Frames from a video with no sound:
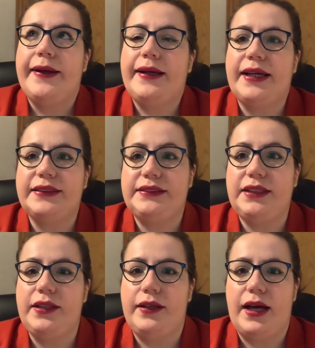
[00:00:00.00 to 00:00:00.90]

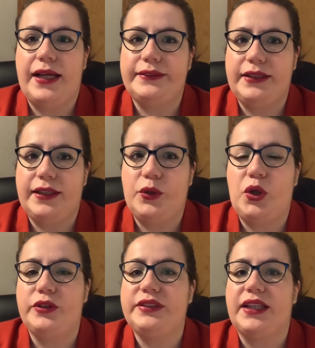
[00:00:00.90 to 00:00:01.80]
Castile and
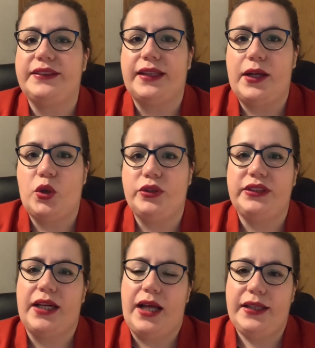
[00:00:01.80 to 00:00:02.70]
León,
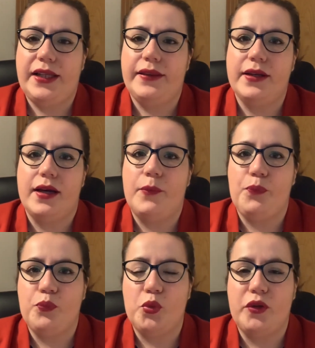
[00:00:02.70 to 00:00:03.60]
Catalonia, Galicia,
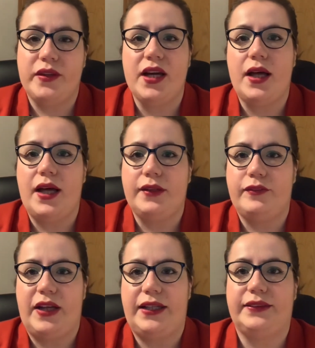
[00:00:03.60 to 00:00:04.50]
Murcia, and
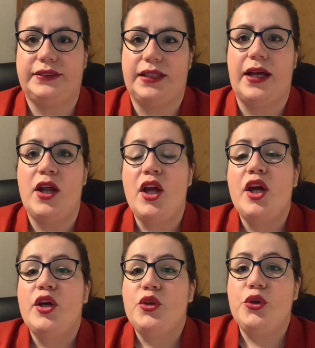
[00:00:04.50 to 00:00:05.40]
Valencia.
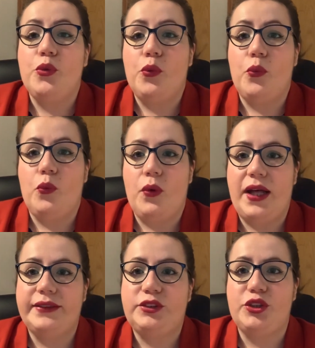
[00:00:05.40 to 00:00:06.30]
You
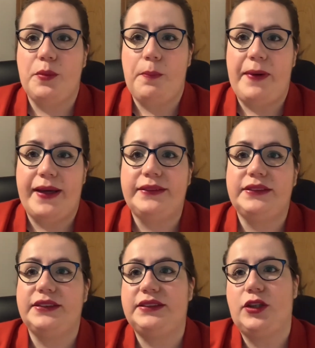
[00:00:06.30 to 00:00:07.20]
want to imply
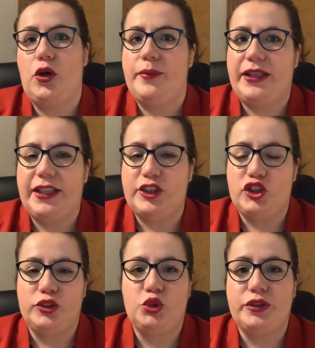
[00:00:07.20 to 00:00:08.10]
this
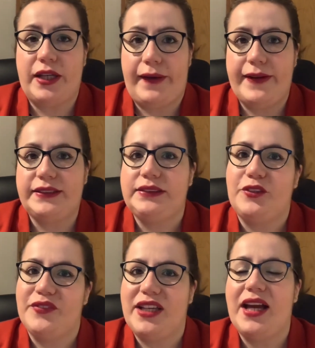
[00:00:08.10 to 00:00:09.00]
obligation to the rest
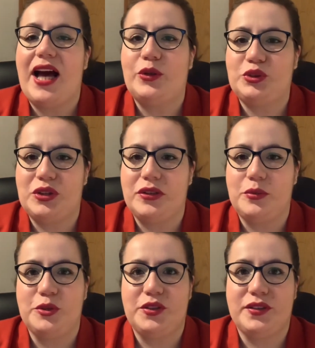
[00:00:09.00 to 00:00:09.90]
of the
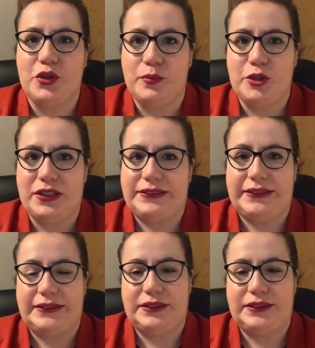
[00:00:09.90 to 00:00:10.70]
autonomous communities.